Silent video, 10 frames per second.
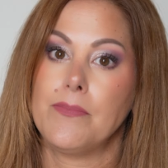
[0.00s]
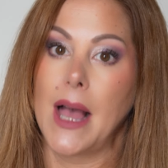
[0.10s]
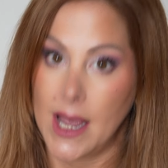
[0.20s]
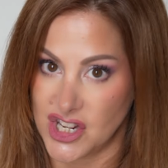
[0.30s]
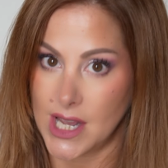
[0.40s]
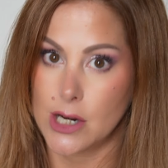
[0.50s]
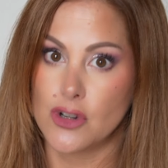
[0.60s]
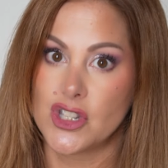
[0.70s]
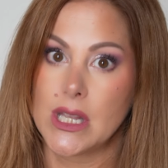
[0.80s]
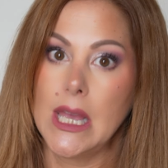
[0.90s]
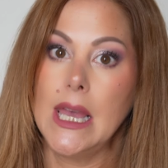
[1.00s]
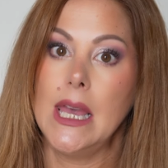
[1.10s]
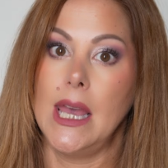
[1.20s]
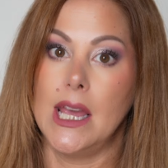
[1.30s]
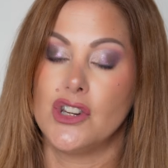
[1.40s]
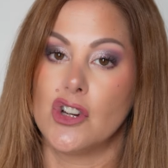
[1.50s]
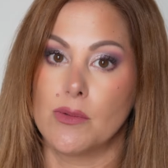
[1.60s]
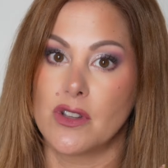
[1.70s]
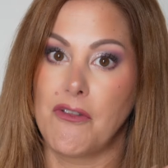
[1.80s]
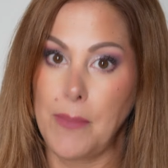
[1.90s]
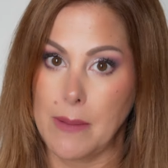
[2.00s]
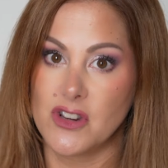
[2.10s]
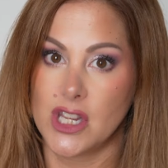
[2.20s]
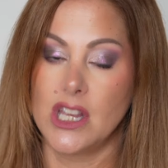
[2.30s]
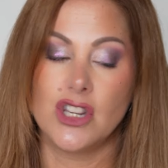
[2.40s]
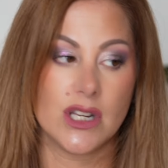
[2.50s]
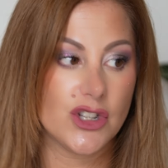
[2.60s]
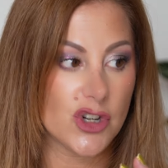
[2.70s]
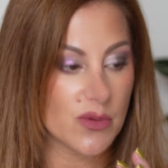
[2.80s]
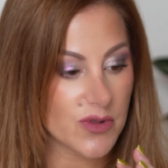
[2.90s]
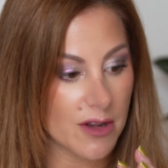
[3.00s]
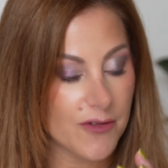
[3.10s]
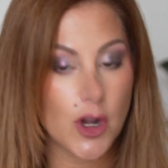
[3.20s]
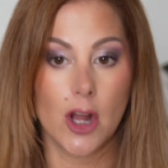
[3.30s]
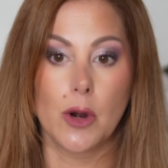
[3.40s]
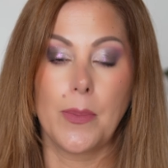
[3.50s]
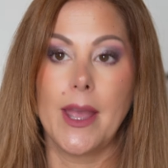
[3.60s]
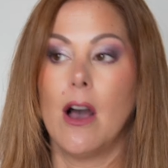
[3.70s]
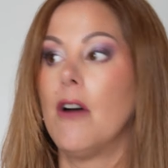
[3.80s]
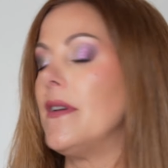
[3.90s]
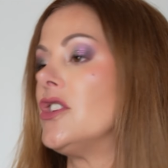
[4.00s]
eyeshadows in terms of pigmentation, in terms of color payoff, in